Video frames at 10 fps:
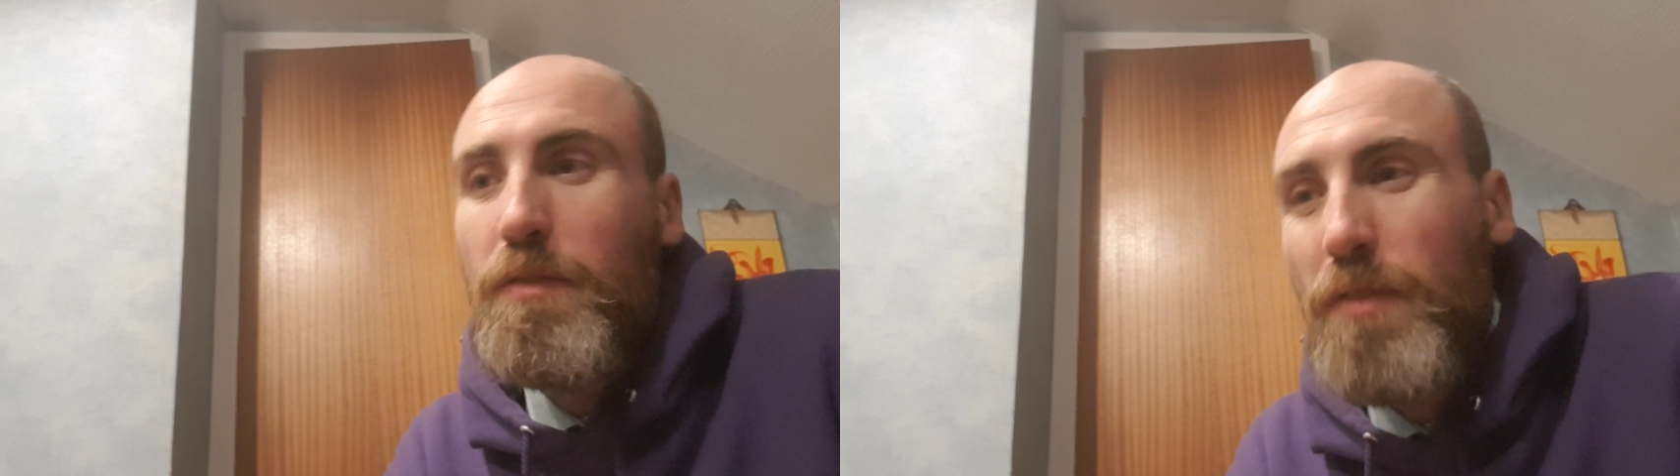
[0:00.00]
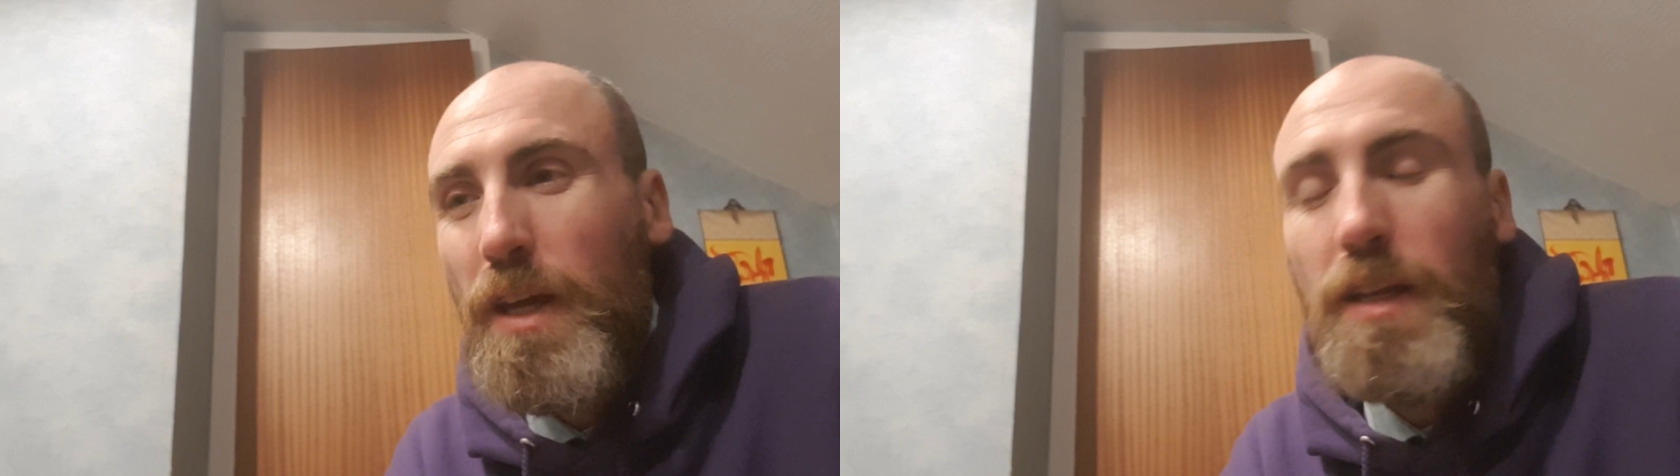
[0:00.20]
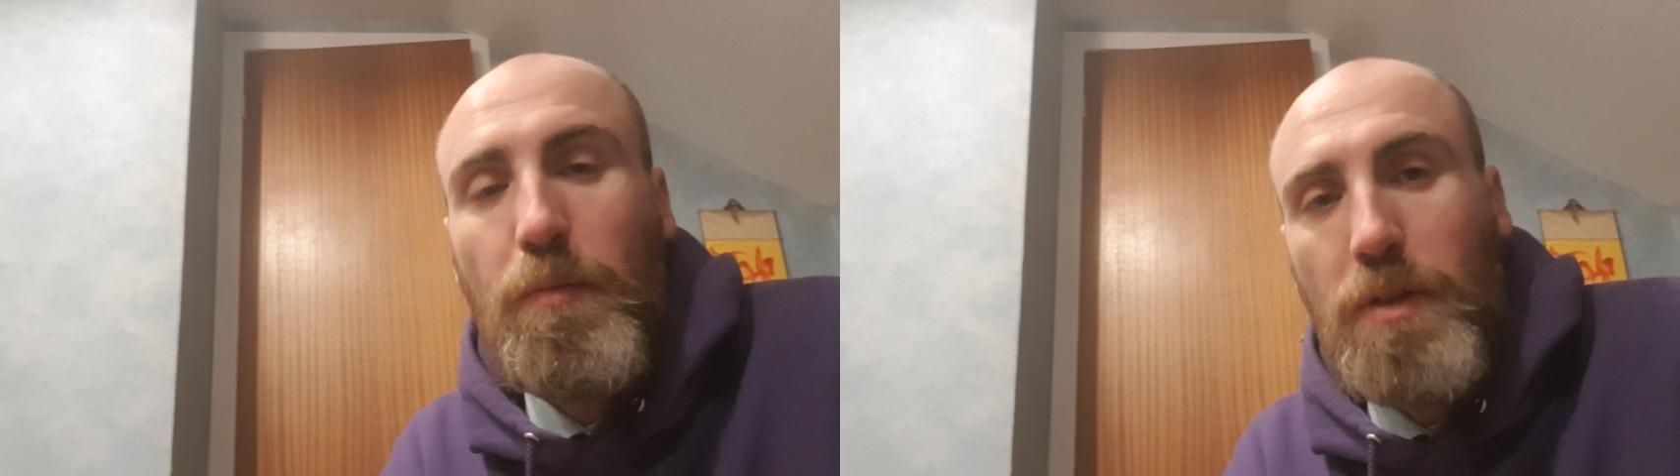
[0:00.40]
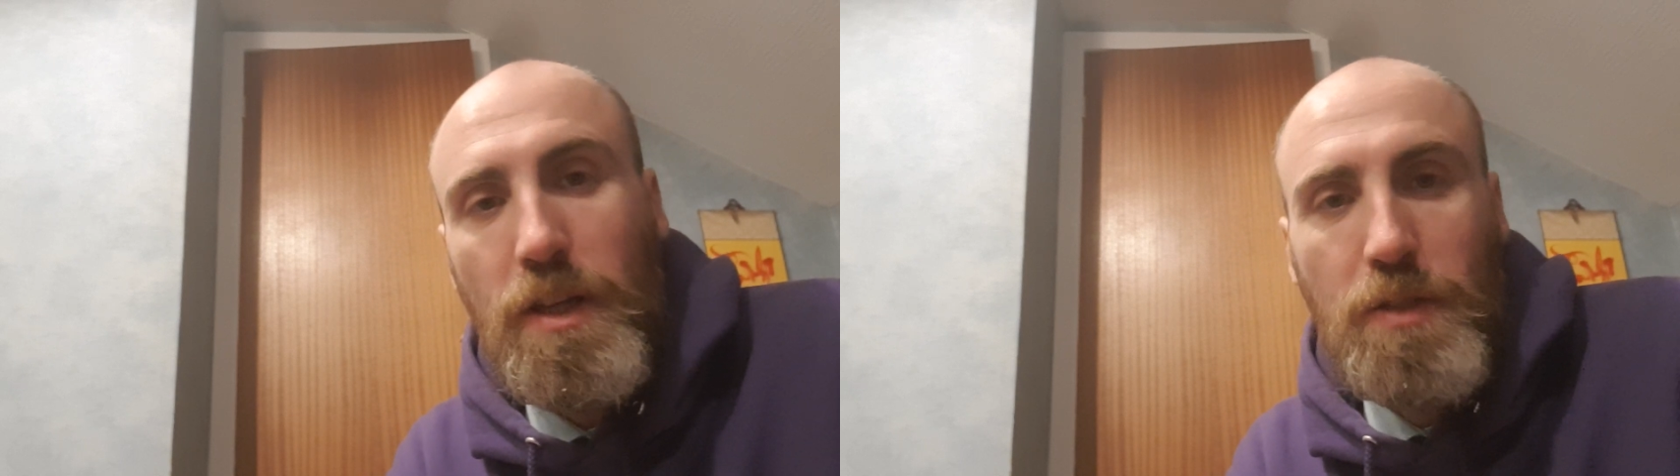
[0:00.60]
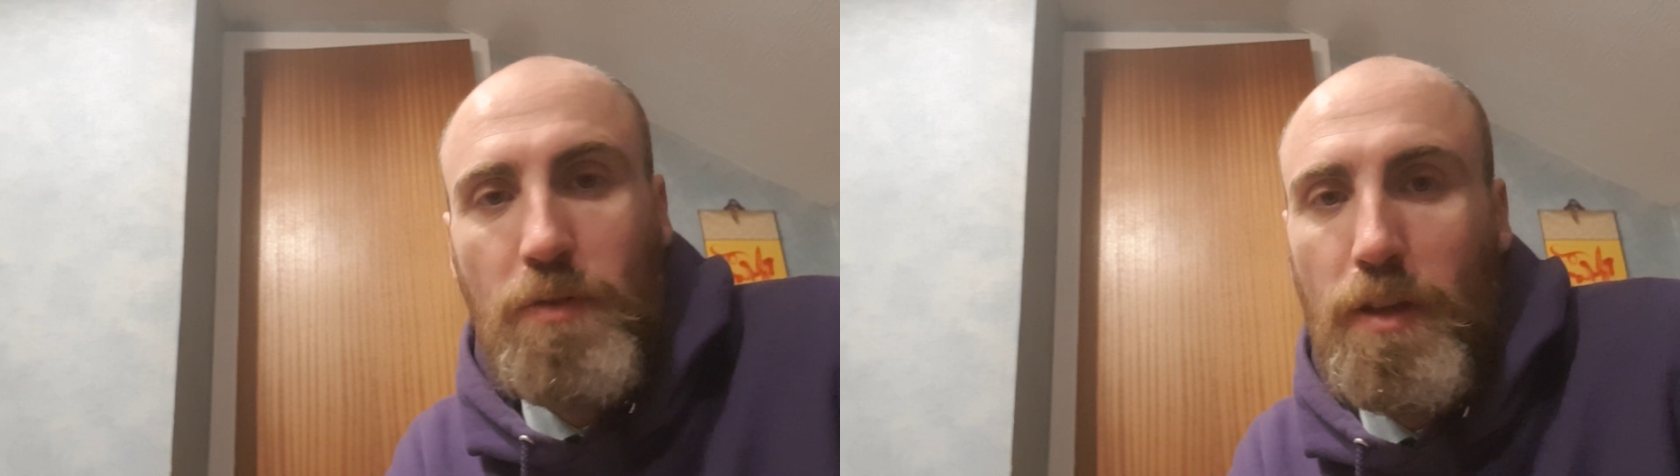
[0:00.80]
find a
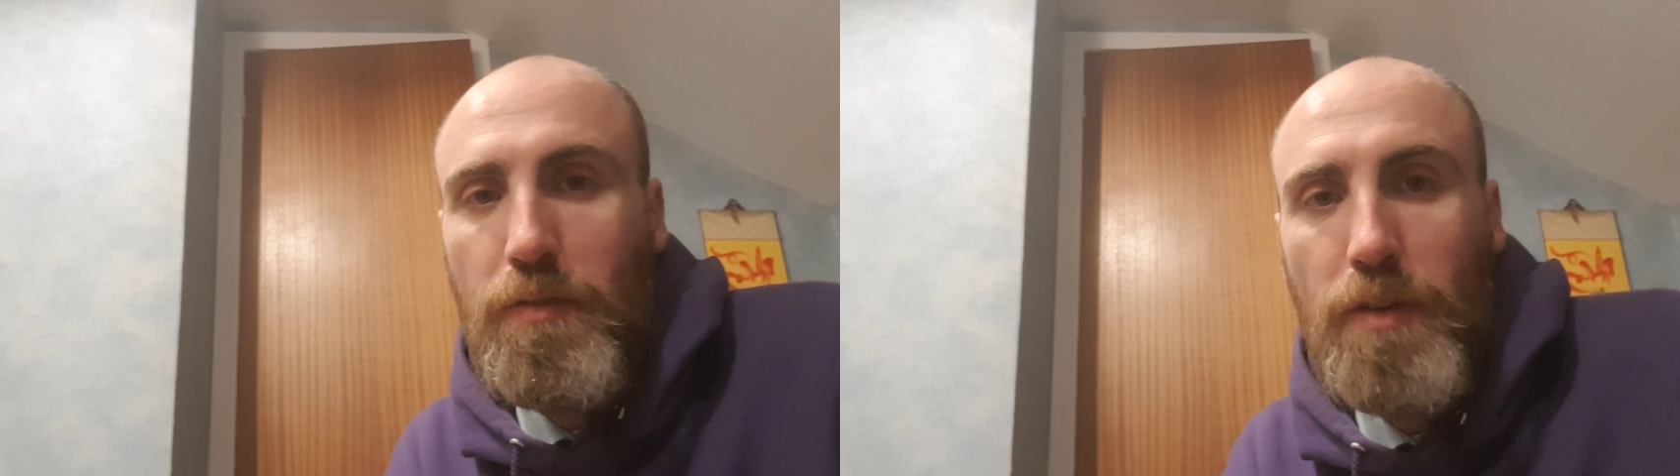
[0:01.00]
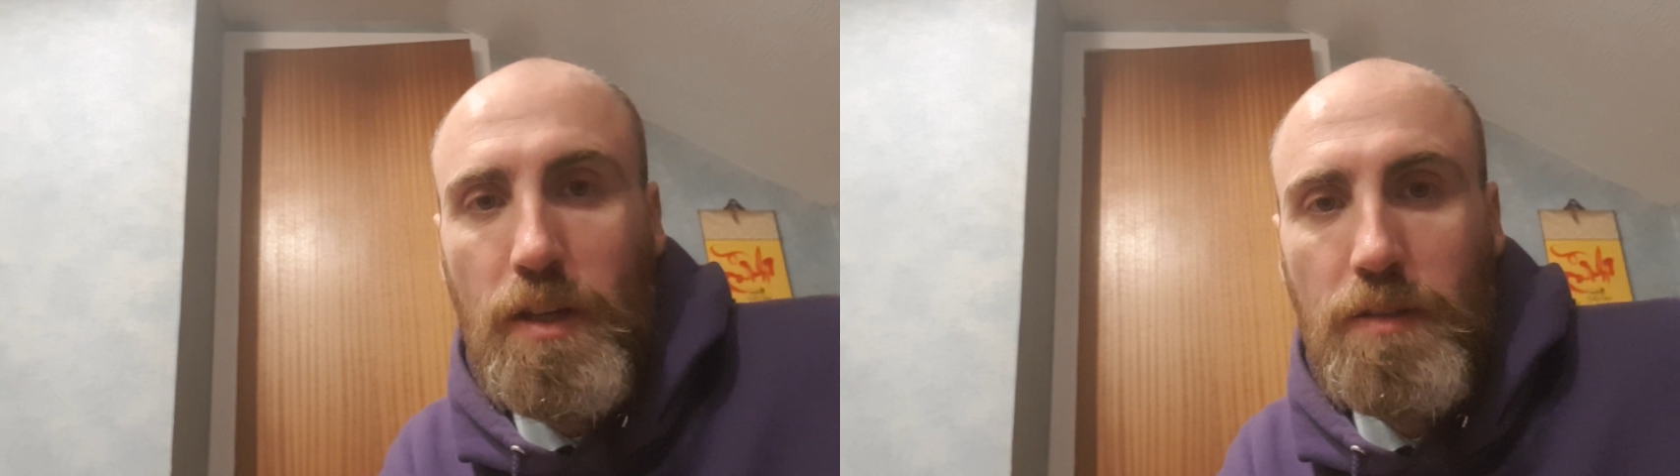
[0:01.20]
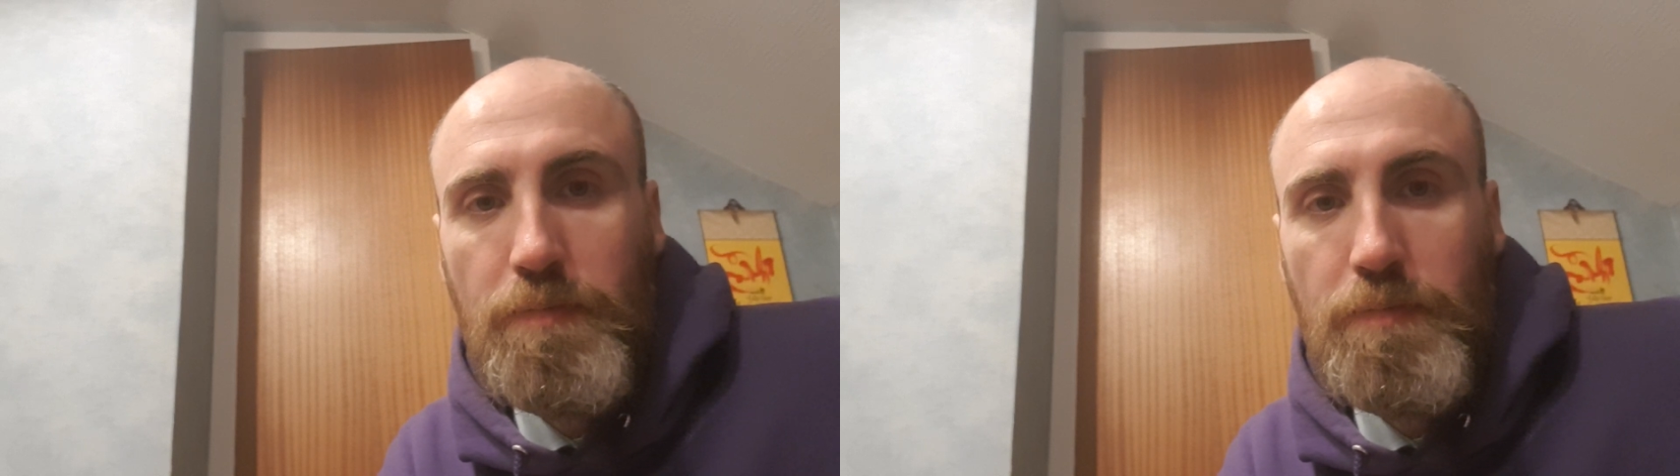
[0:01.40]
place where they fit.